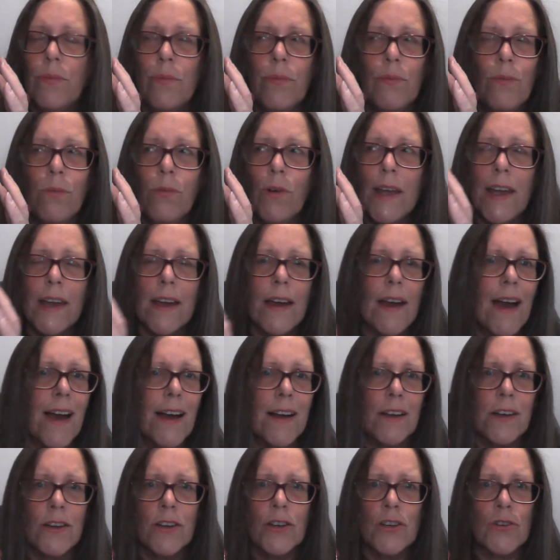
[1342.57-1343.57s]
we
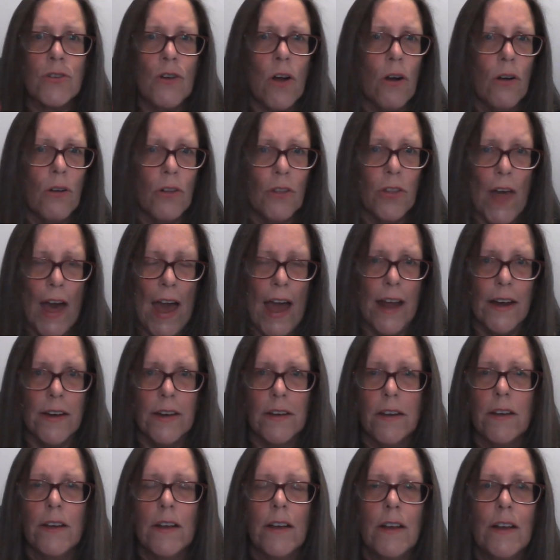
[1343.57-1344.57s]
can't control that.
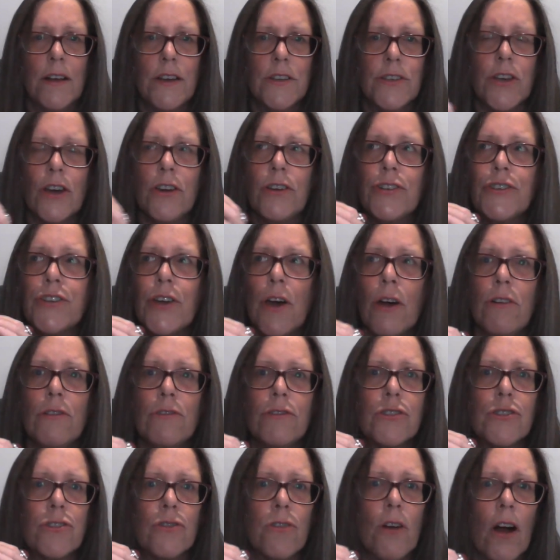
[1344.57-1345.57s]
So
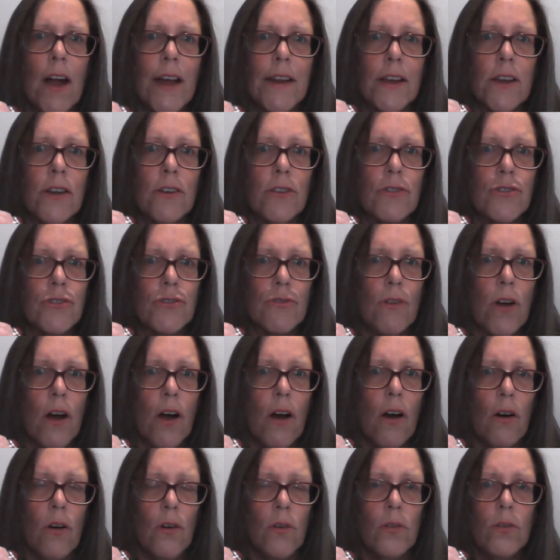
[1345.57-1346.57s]
don't try to
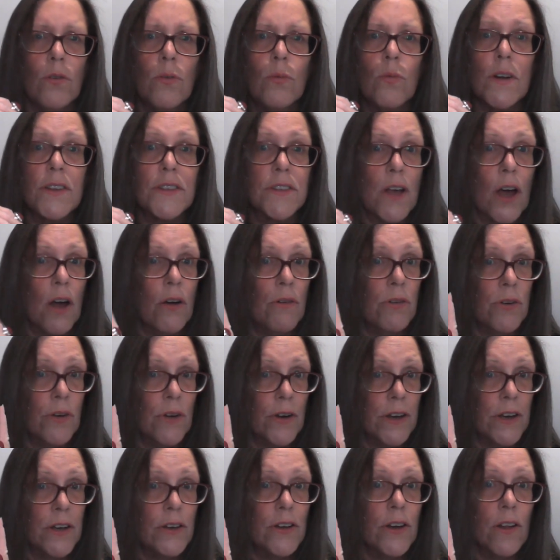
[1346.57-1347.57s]
control what's going
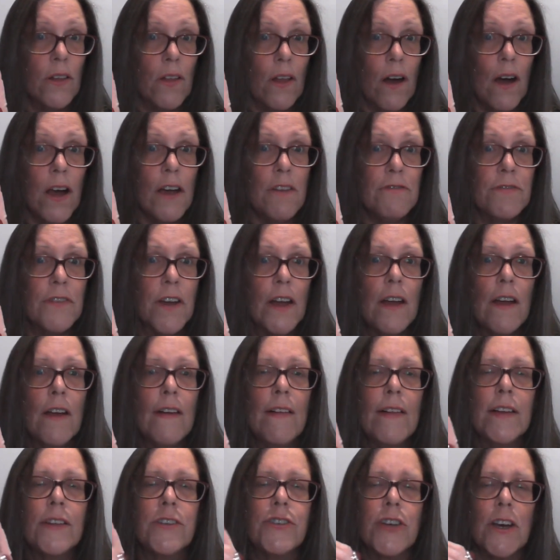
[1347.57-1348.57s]
on in your life.
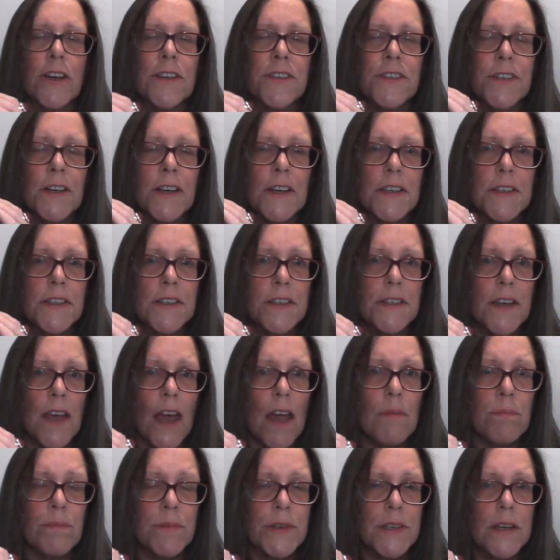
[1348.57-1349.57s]
Just
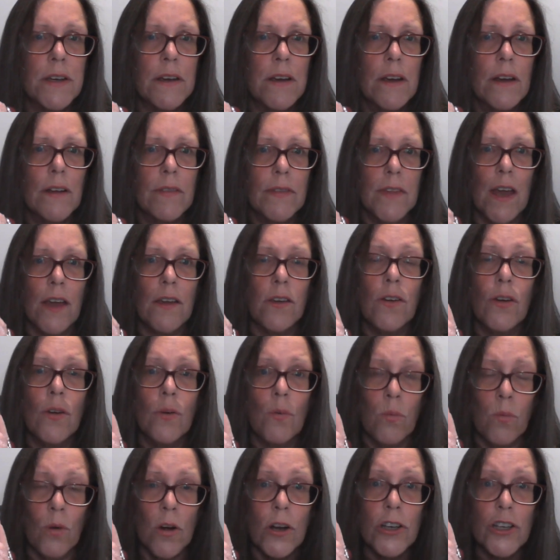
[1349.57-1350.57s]
accept that you
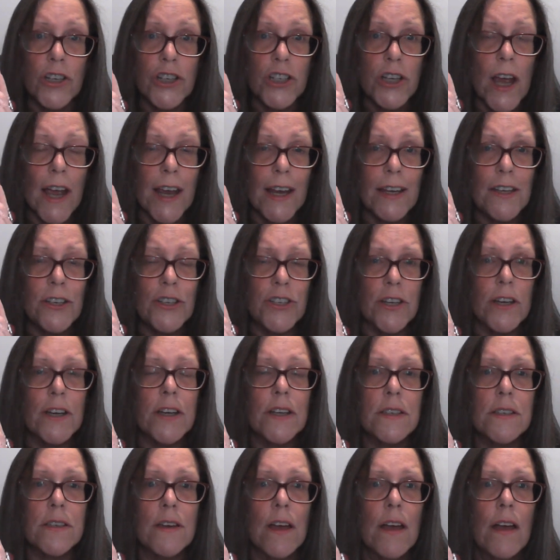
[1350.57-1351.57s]
want
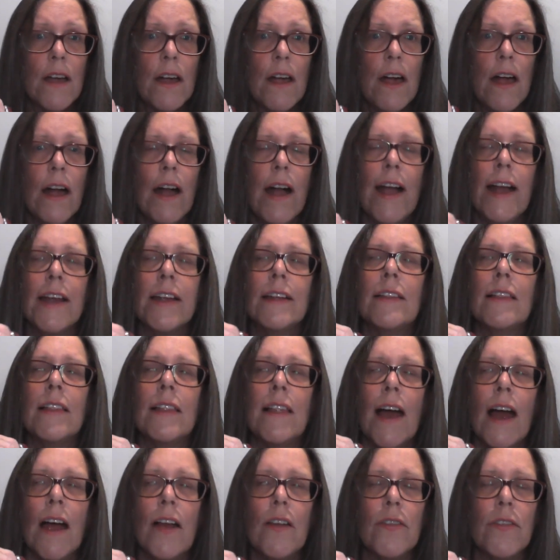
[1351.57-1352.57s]
changes and
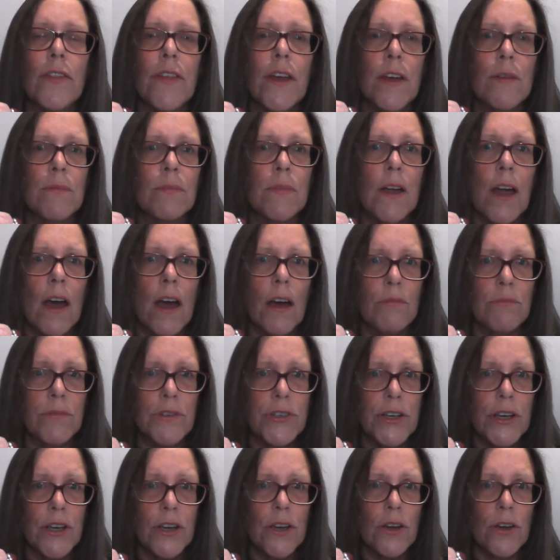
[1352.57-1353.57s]
let them come
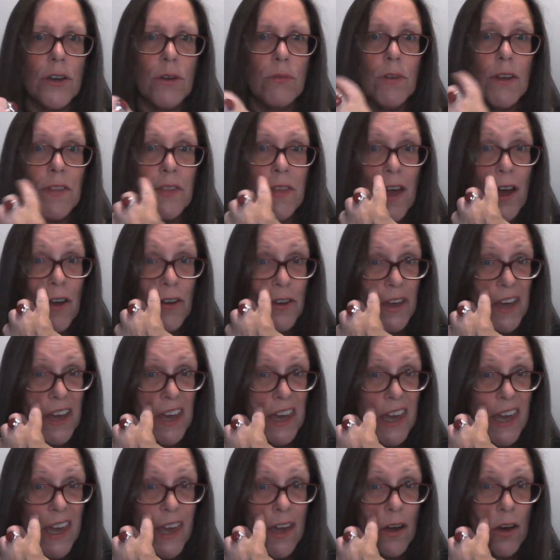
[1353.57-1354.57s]
to you without your
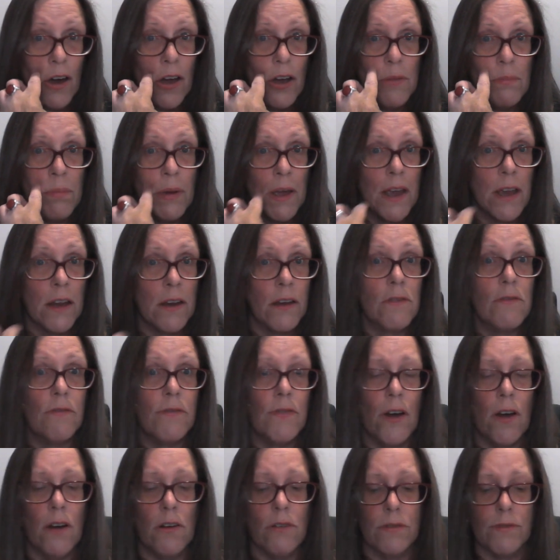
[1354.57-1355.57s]
ego being
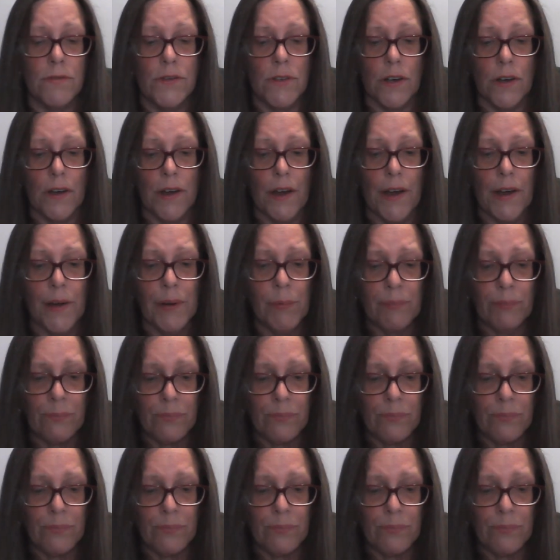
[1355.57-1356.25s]
involved, okay?